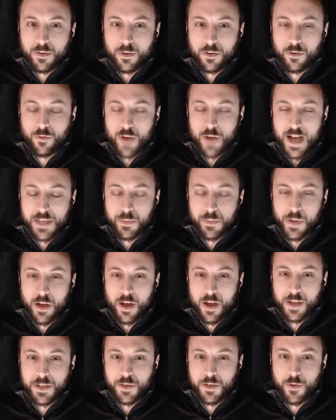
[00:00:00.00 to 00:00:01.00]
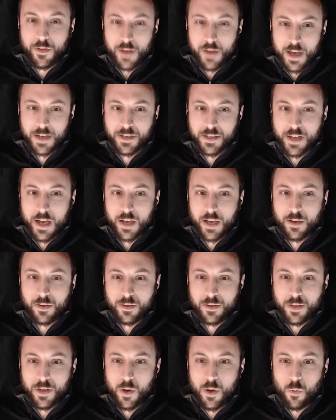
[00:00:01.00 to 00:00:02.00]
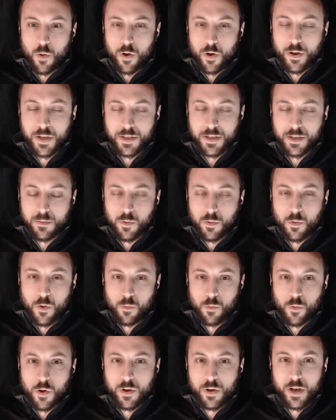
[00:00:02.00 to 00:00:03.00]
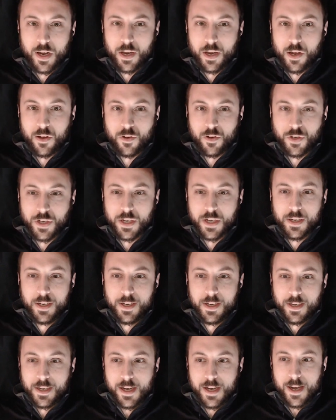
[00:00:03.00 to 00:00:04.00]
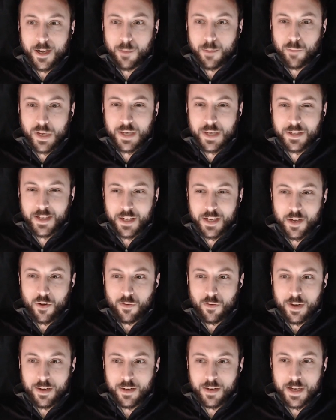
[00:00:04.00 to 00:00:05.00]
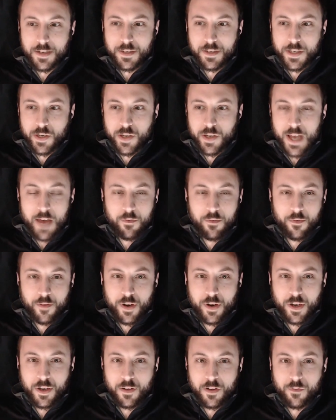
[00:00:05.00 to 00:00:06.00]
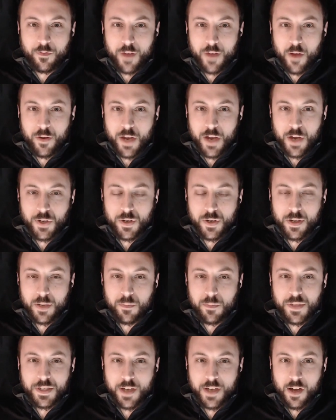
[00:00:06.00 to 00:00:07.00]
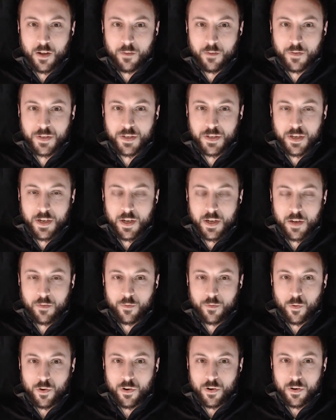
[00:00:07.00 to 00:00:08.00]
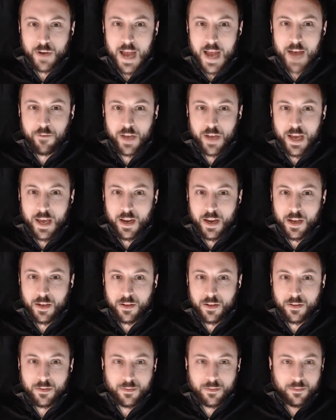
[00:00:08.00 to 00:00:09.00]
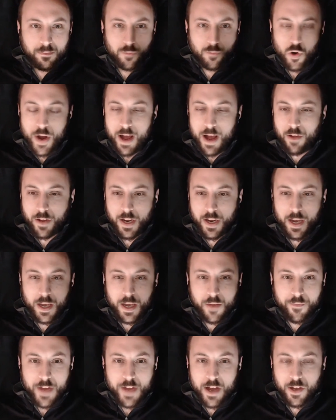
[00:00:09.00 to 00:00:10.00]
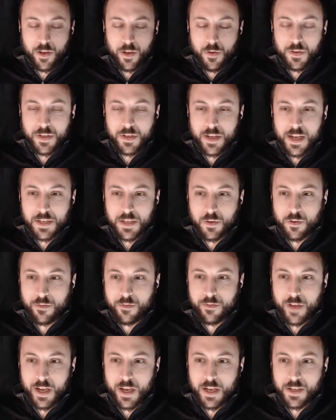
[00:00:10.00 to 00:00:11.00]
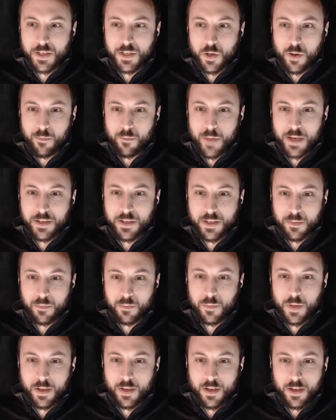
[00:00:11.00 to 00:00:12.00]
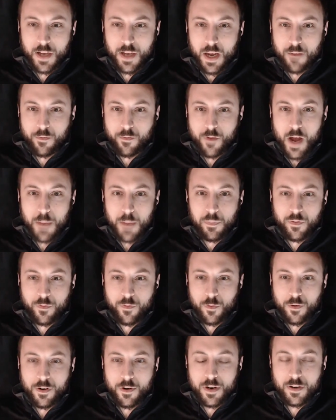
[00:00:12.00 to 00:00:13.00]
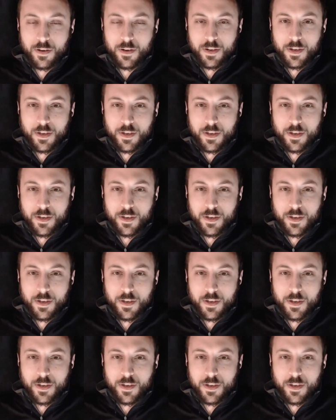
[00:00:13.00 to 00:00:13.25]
grasping on to things like, you know, wokeism or woke ideology, because they don't necessarily have a very good foundation themselves for navigating morality and values and that sort of thing. And so it makes them kind of ripe for